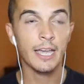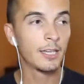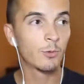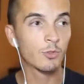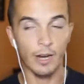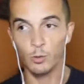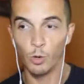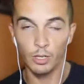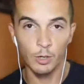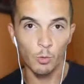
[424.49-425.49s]
He would try to
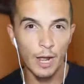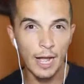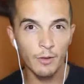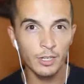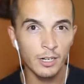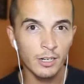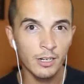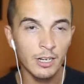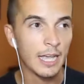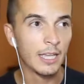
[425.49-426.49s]
walk around
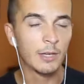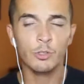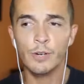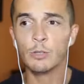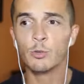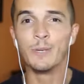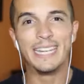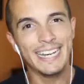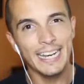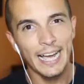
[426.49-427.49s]
her. He would try to be
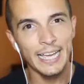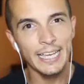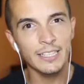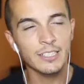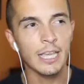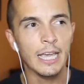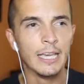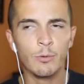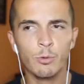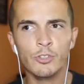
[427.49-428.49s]
nice.
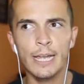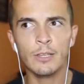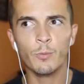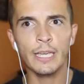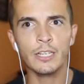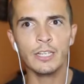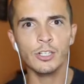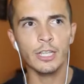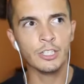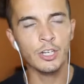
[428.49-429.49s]
He would try to make sure
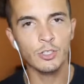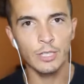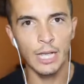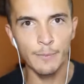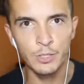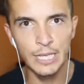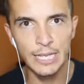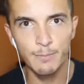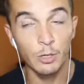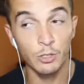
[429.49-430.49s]
that she's not
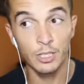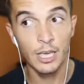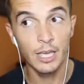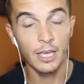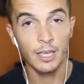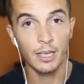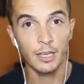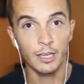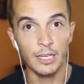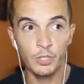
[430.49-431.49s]
upset, because
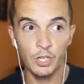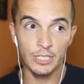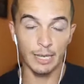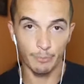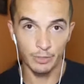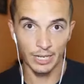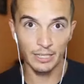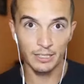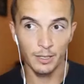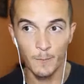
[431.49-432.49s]
if she's
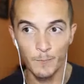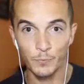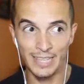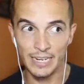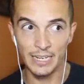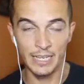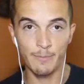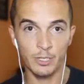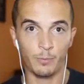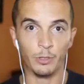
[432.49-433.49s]
upset, then he
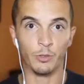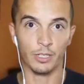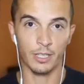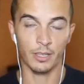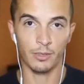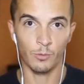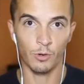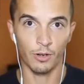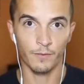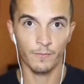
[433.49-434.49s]
must be doing something
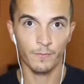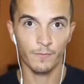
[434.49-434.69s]
wrong.